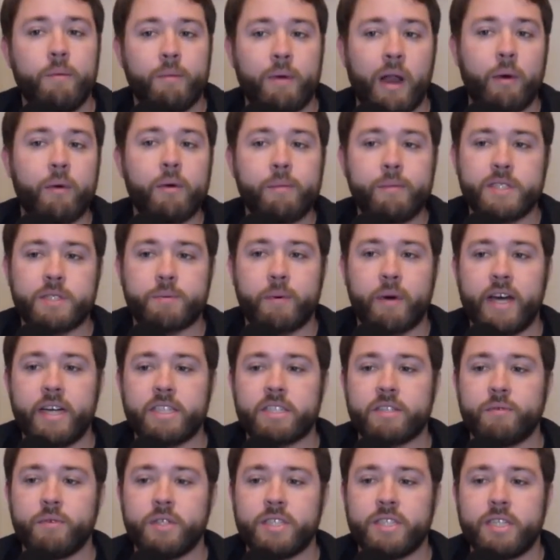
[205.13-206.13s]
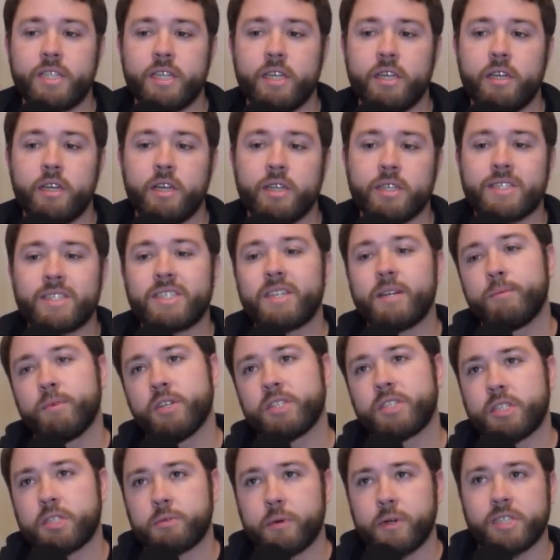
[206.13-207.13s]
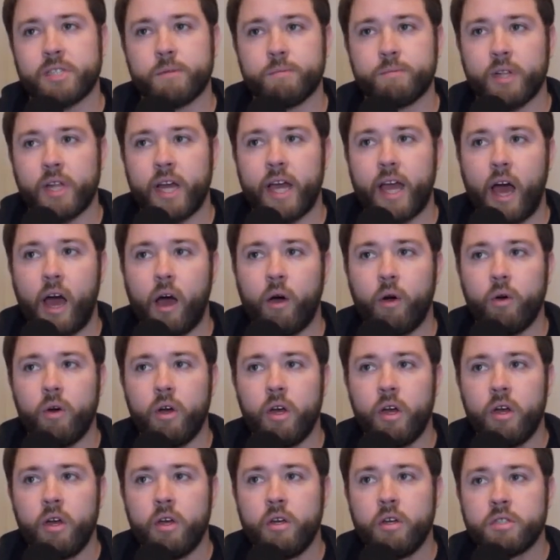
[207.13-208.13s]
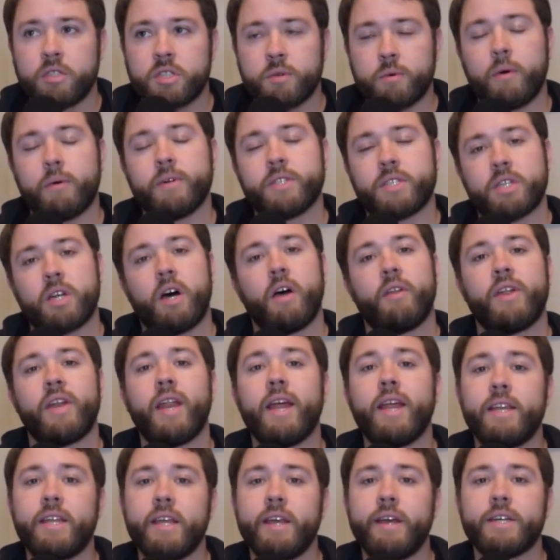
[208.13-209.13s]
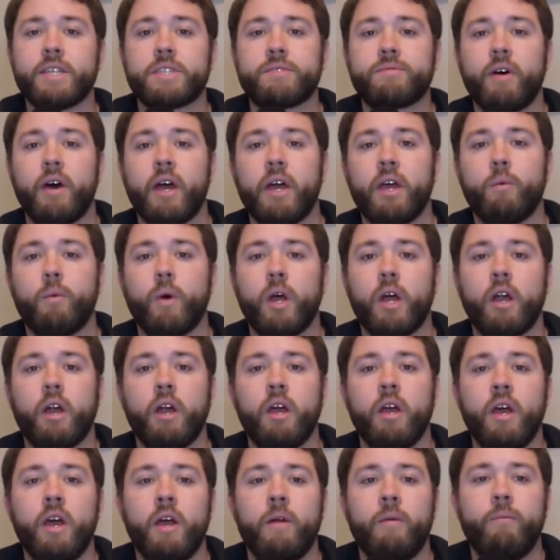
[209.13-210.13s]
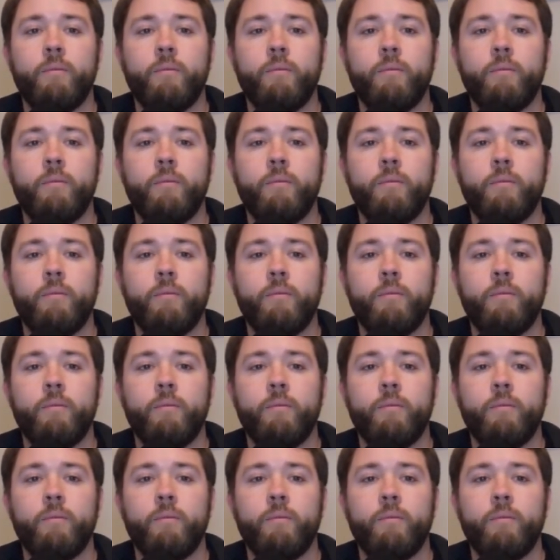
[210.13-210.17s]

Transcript: But I wouldn't be surprised if we see a similar situation play out to what we saw in the Nate Diaz fight, where